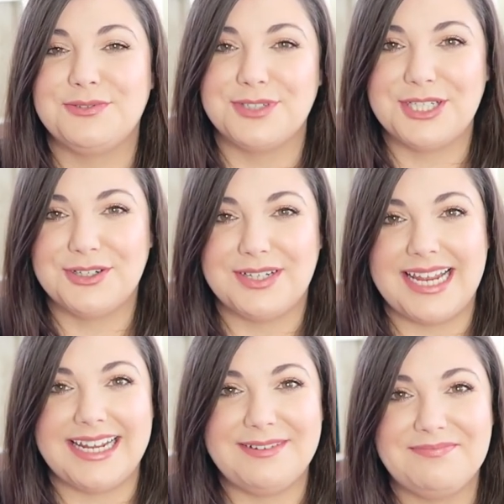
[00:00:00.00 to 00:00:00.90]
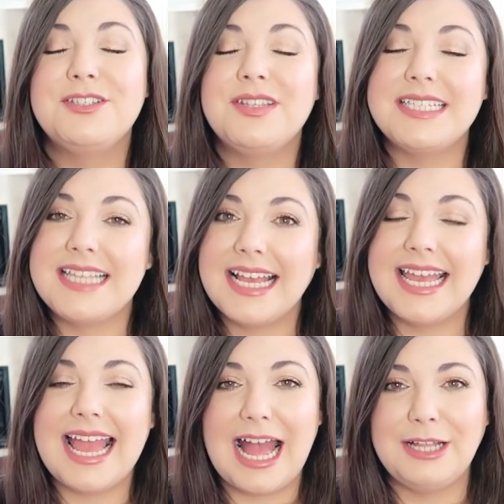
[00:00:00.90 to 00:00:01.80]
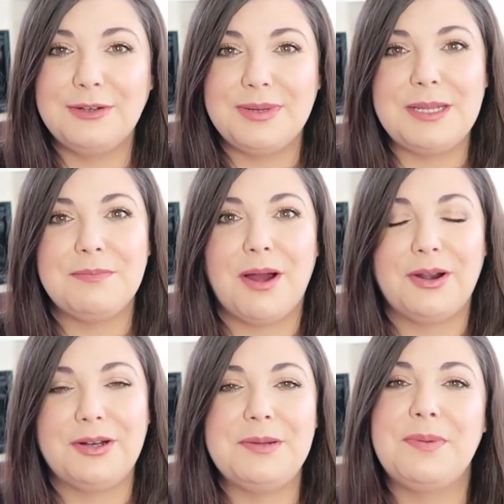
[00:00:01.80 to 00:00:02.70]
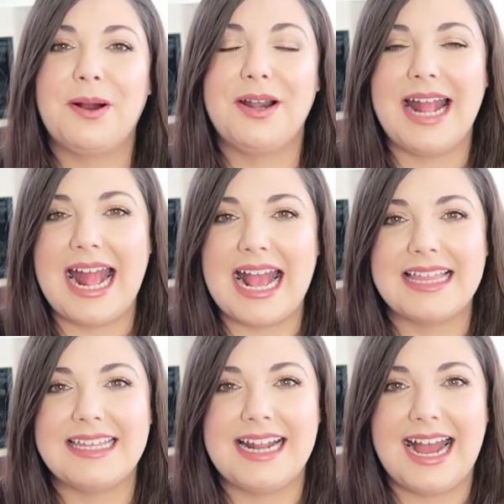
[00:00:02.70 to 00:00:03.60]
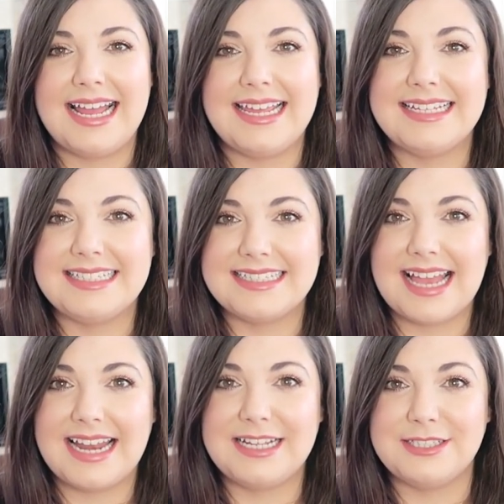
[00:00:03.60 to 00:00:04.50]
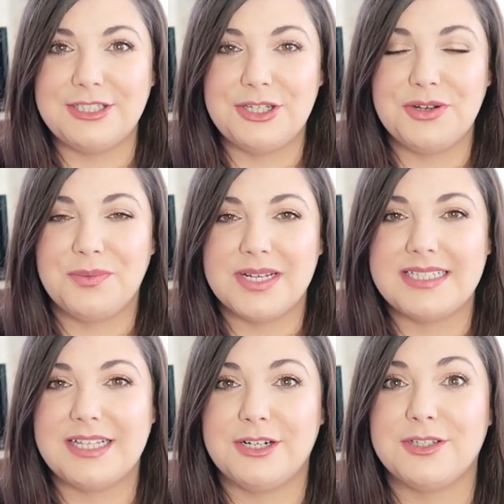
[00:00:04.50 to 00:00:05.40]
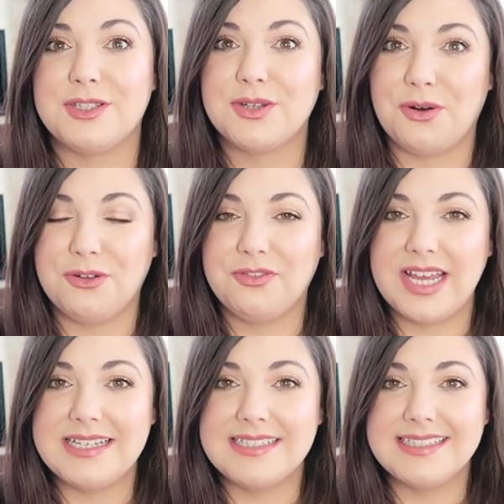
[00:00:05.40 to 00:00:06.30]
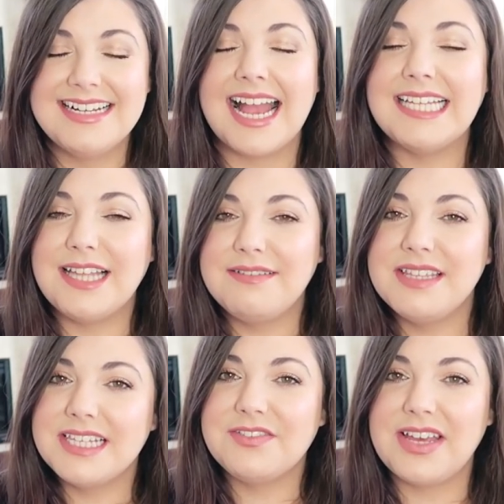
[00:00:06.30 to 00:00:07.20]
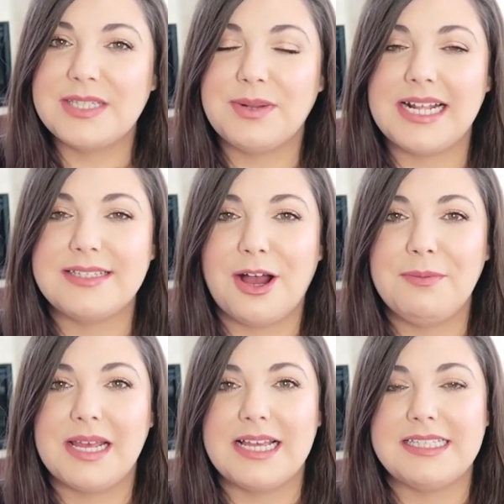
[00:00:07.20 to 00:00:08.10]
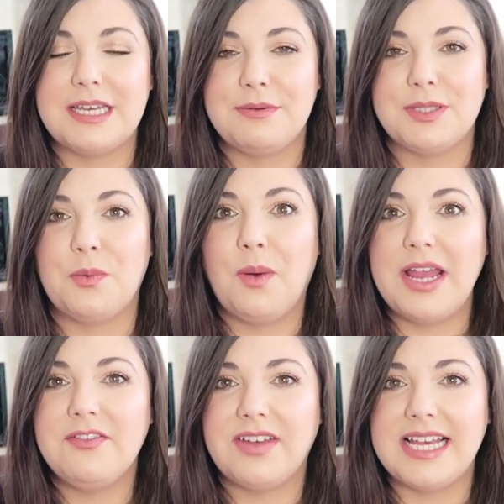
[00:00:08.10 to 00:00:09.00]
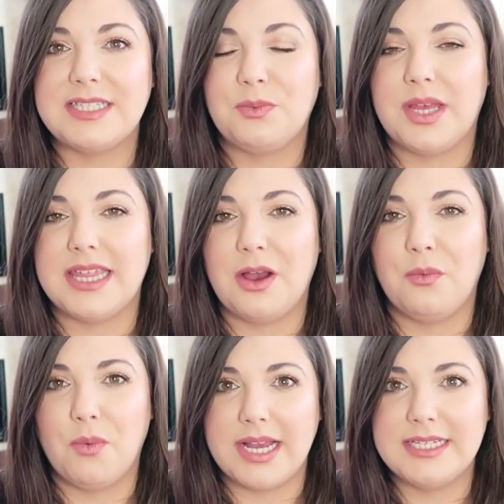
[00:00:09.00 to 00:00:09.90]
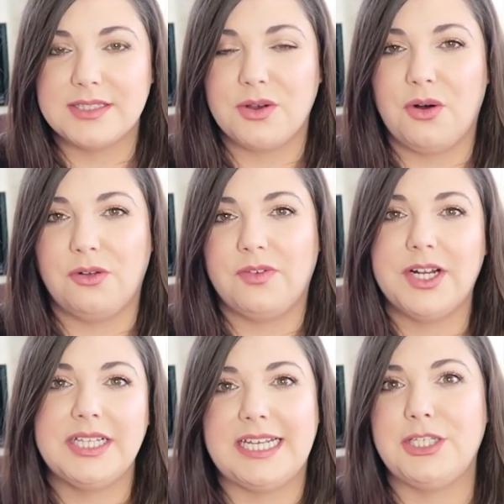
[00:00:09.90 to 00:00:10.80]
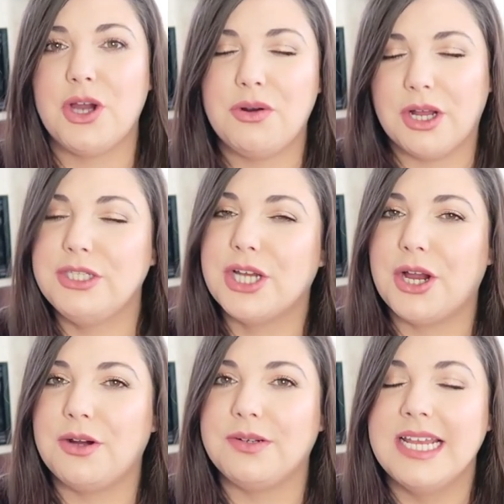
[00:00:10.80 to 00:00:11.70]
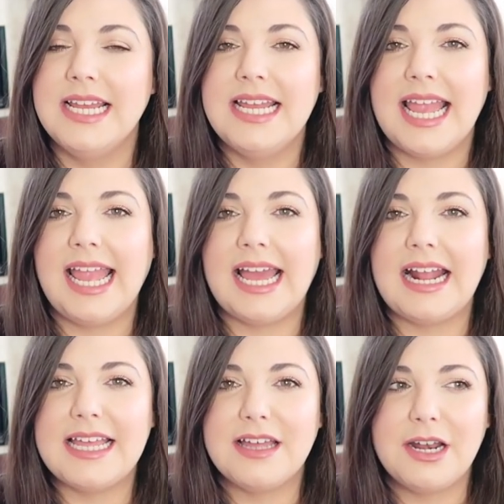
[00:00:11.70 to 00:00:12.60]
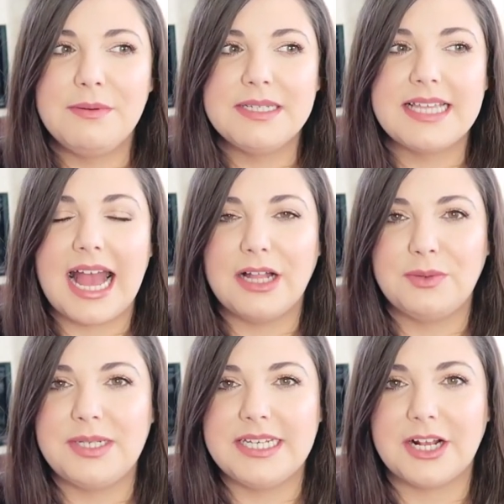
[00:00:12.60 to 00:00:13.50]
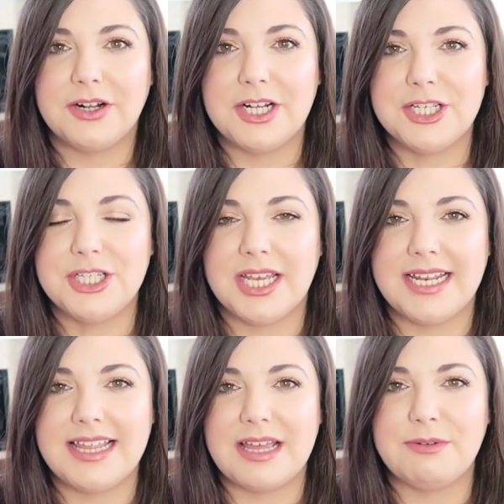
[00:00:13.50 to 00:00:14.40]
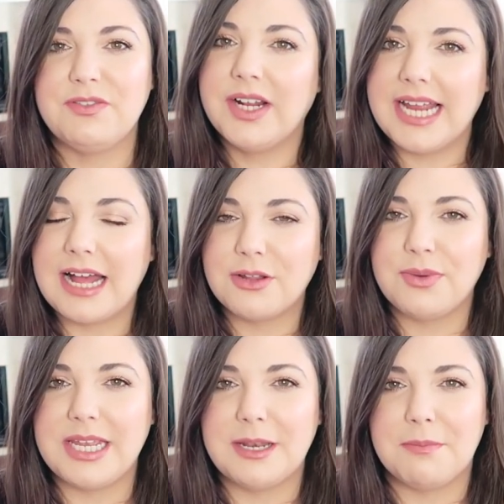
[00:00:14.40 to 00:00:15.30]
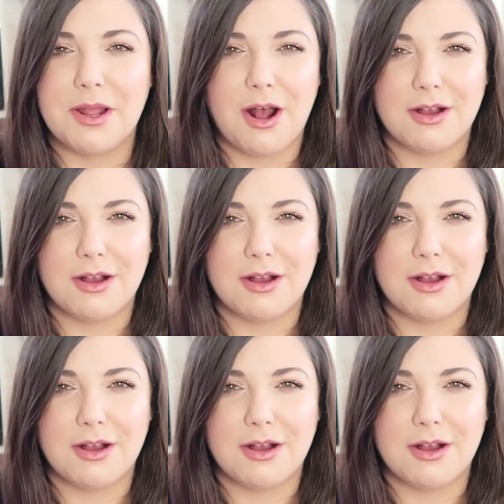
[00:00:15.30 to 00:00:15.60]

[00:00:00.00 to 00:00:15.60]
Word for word: to recreate it. So the second Halloween Pottery Barn hack that I decided to do was their skull vase. I loved this vase when I saw it because it was a white vase with a white skull, very like tone on tone, and I thought it was a Halloween decoration that was very Halloween but